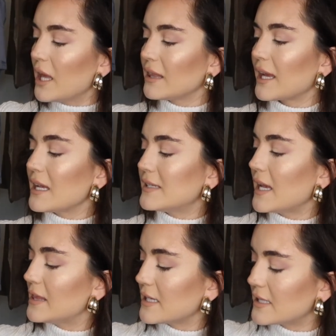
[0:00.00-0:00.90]
Like I
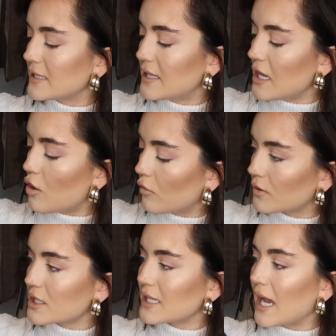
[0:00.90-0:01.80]
said, this is the
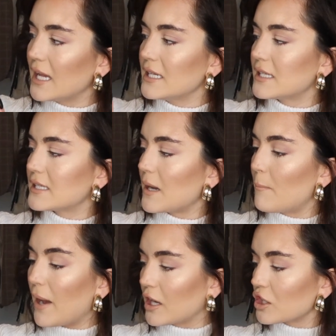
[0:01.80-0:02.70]
oversized
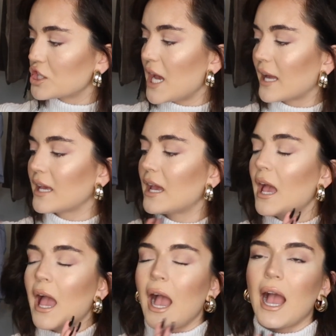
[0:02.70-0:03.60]
biker jacket.